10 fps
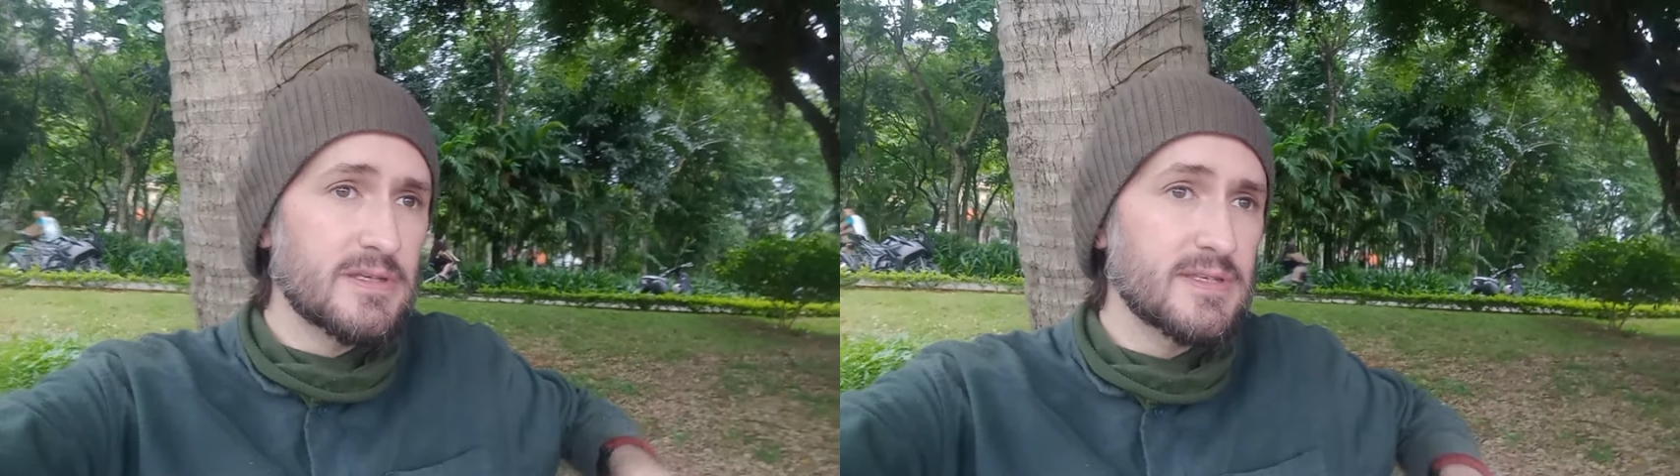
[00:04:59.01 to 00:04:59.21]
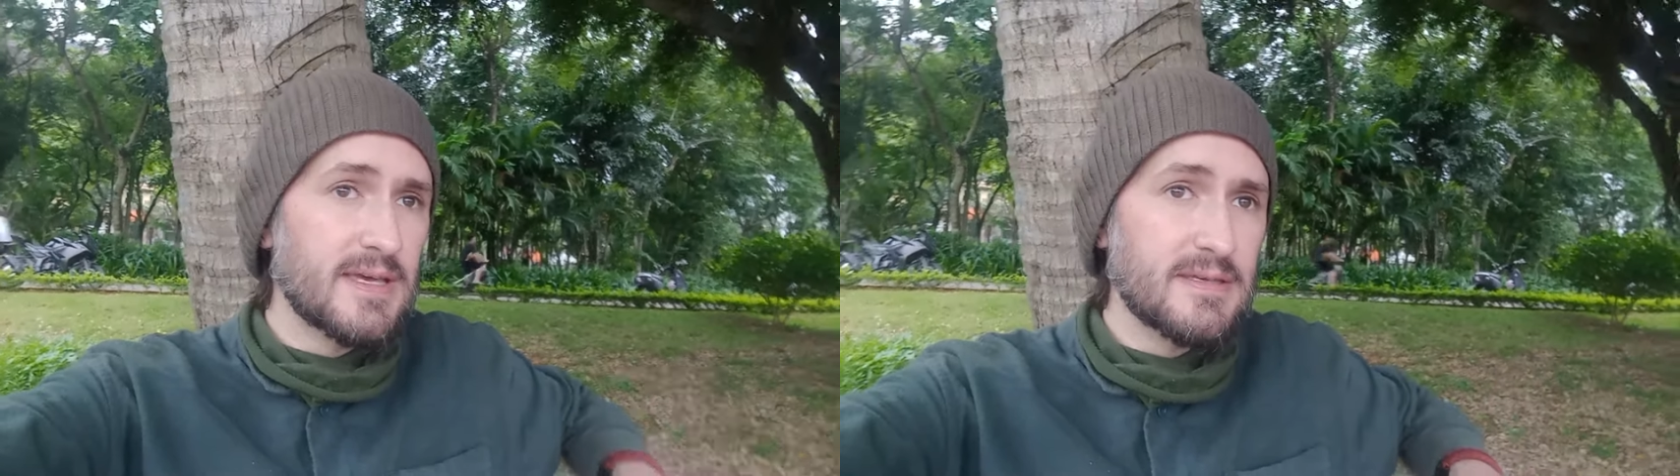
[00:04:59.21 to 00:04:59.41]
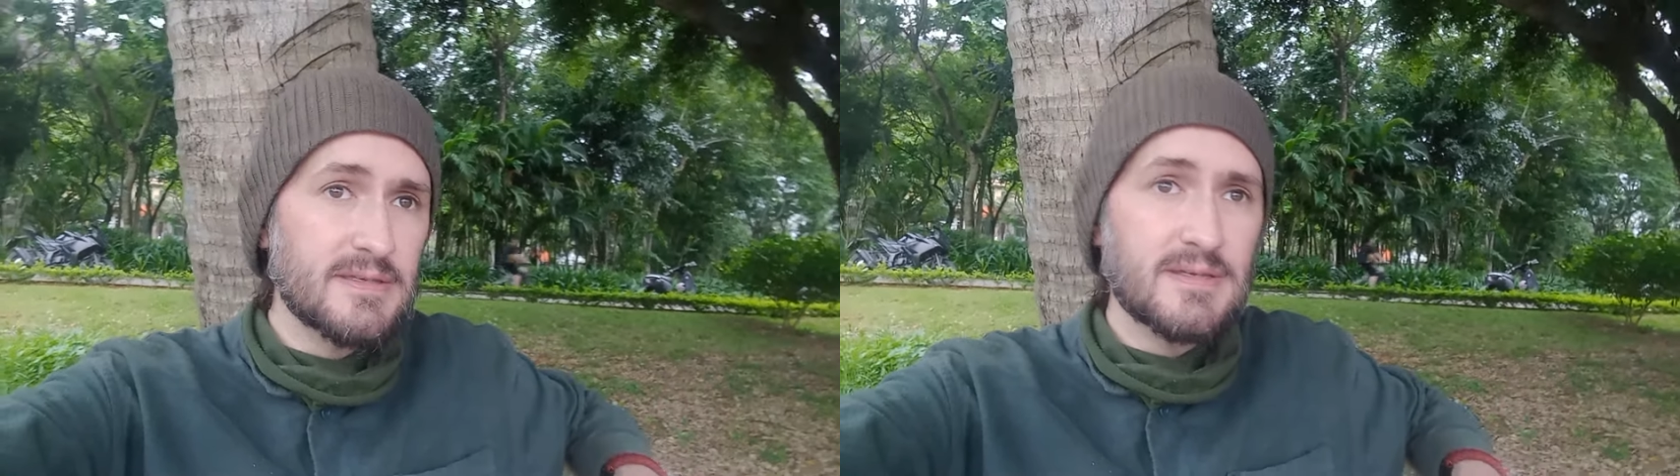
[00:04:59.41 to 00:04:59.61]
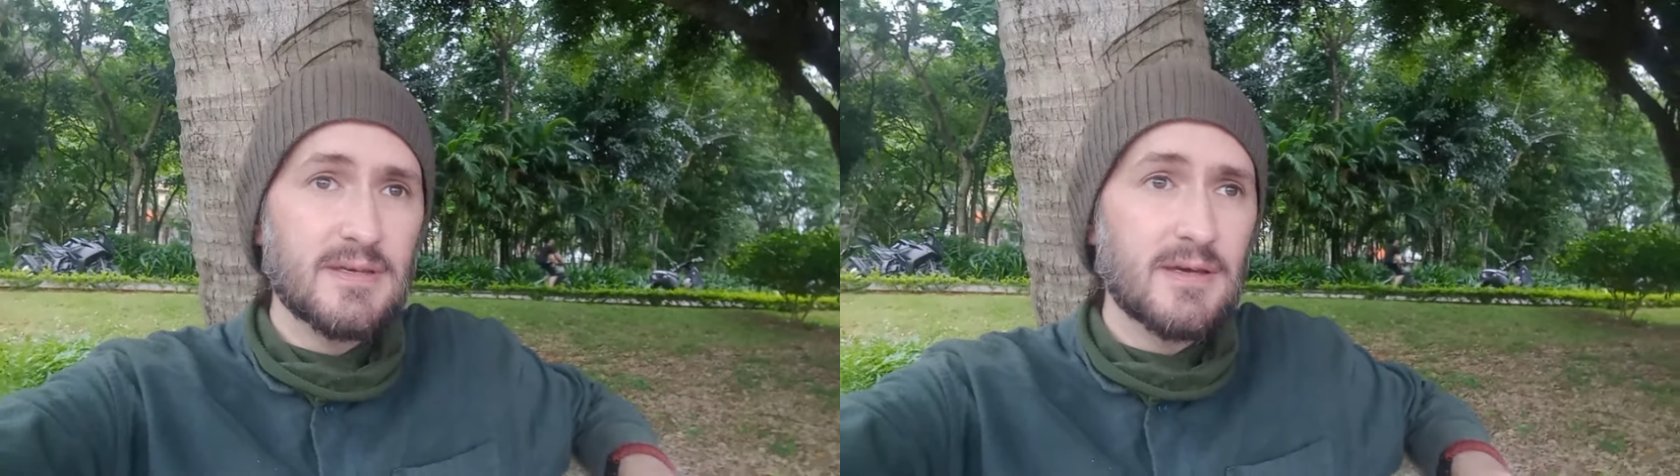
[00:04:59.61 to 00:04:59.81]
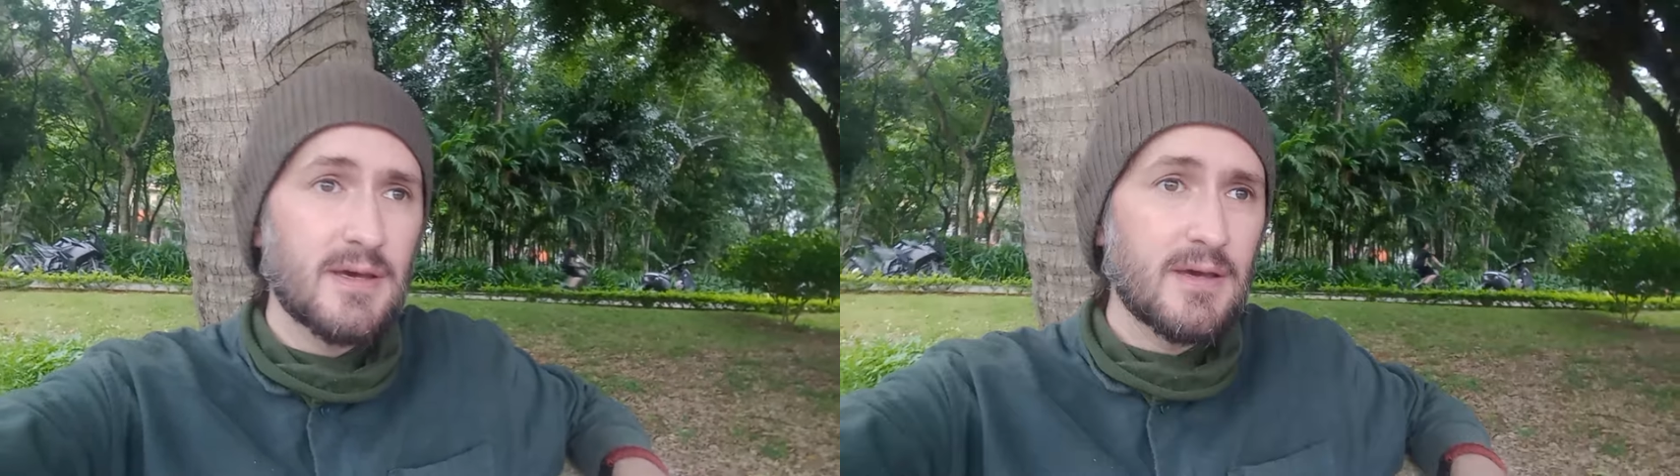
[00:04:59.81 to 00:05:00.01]
says,
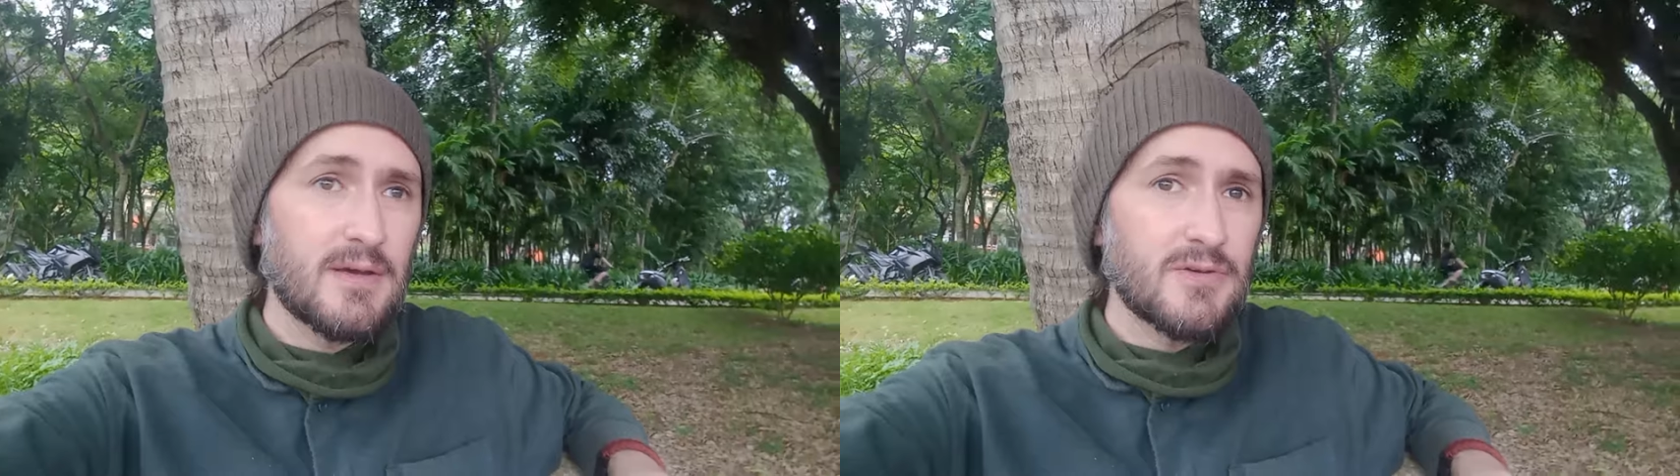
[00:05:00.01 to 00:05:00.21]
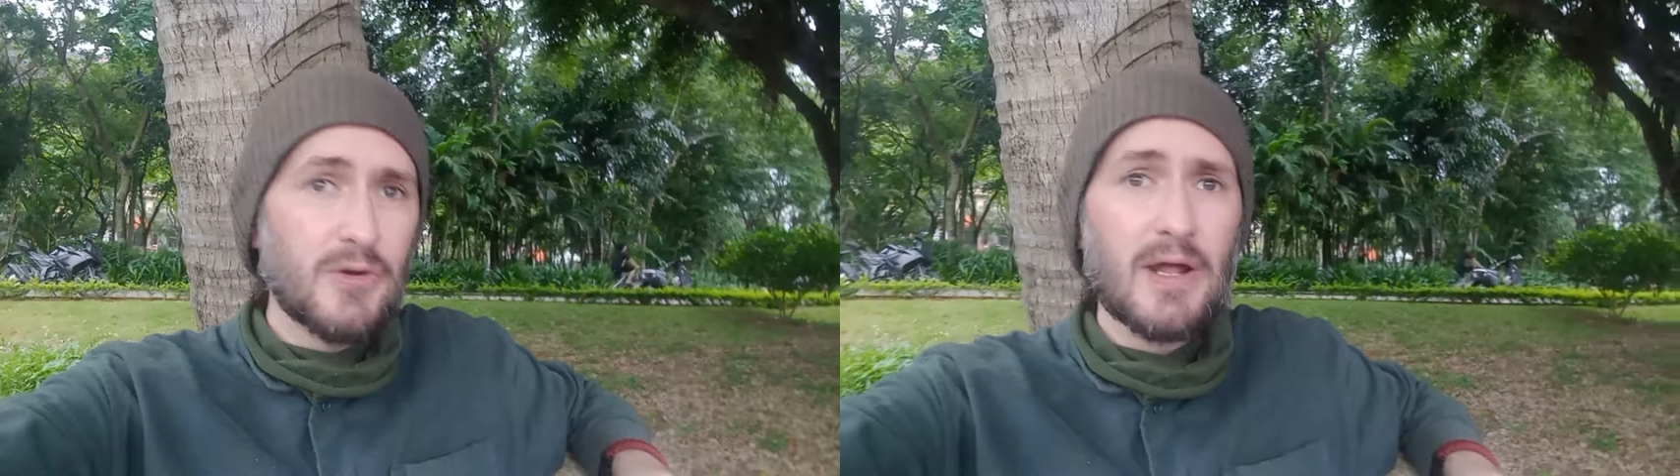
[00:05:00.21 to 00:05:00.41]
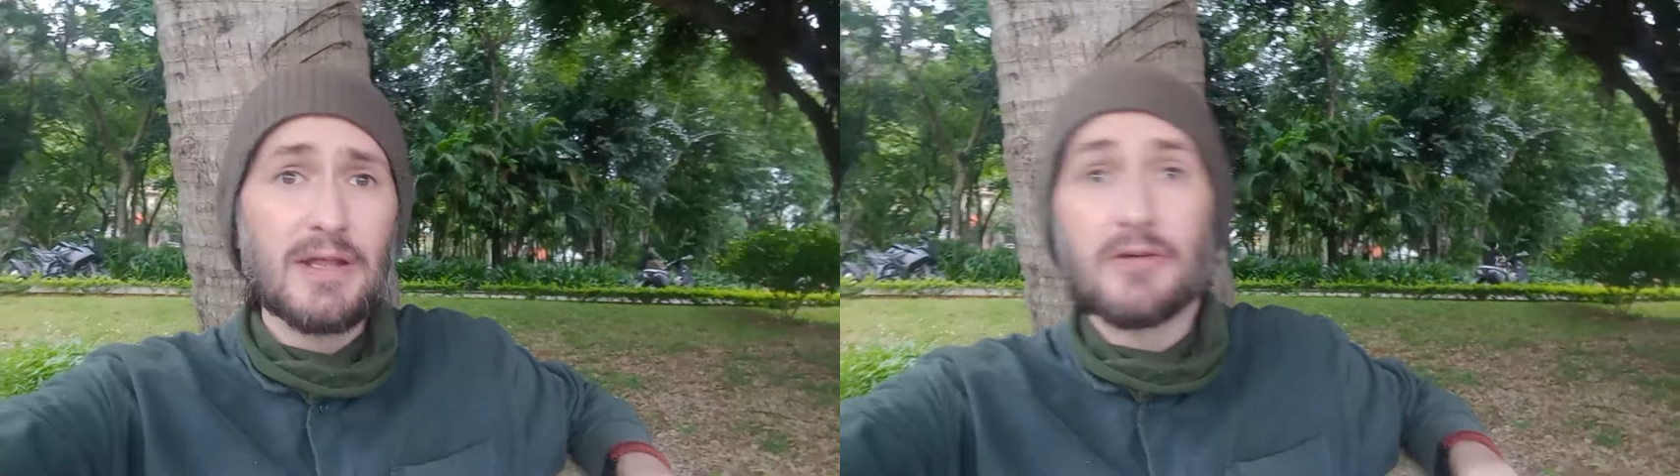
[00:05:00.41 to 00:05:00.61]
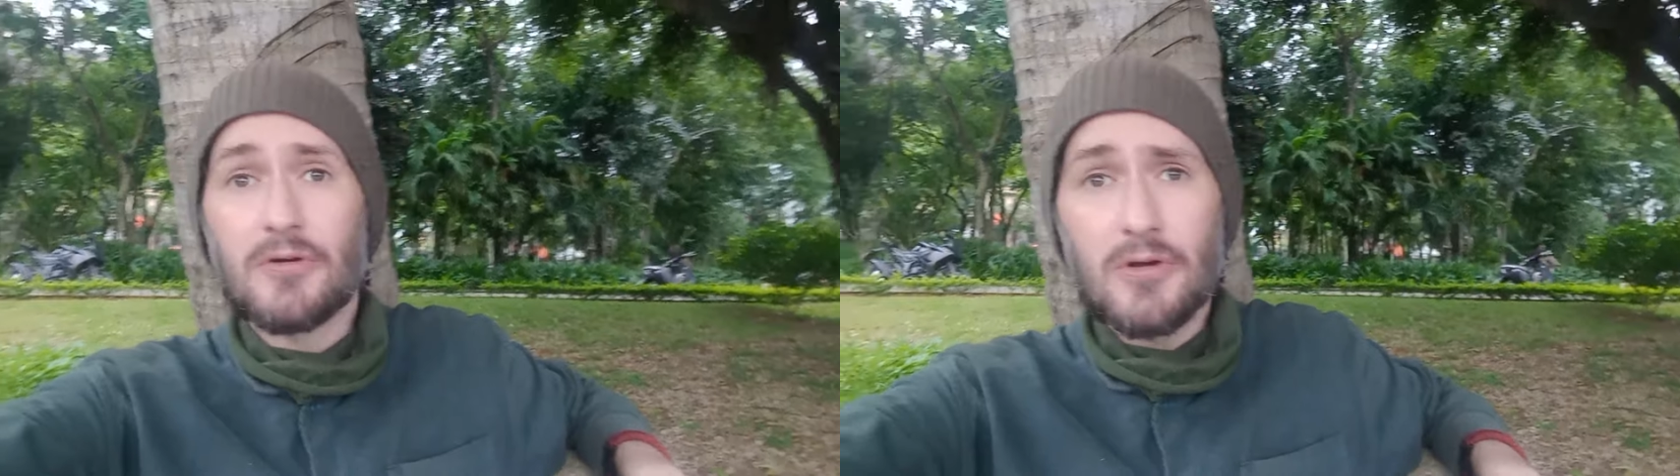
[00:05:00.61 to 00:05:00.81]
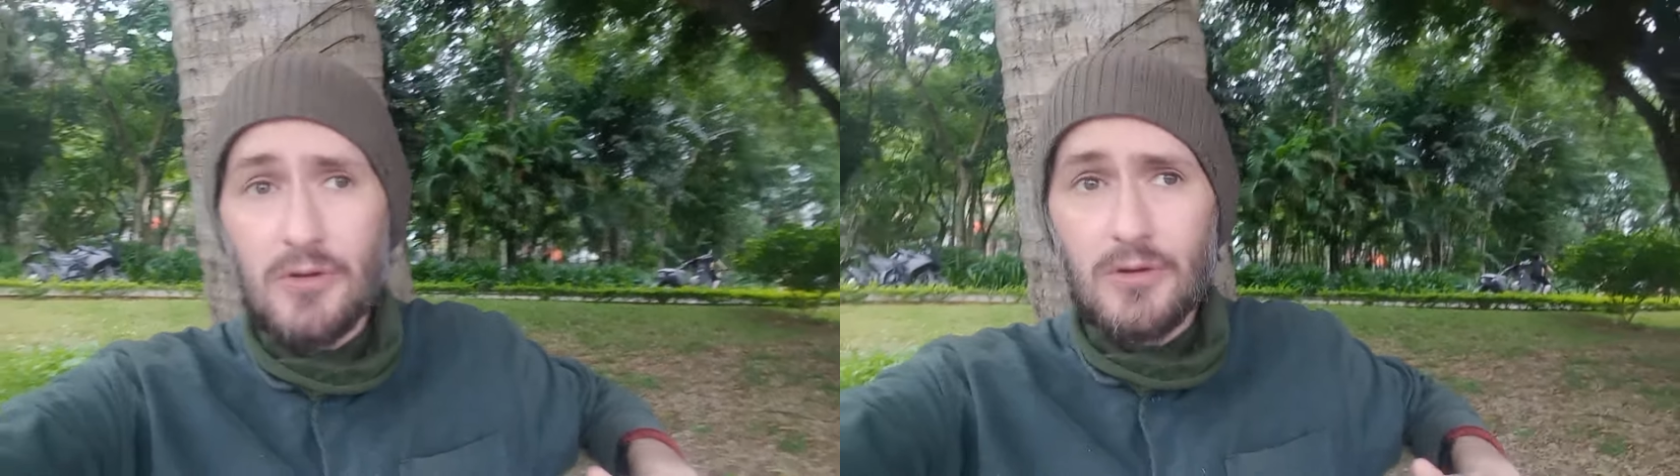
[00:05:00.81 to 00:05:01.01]
do not enter.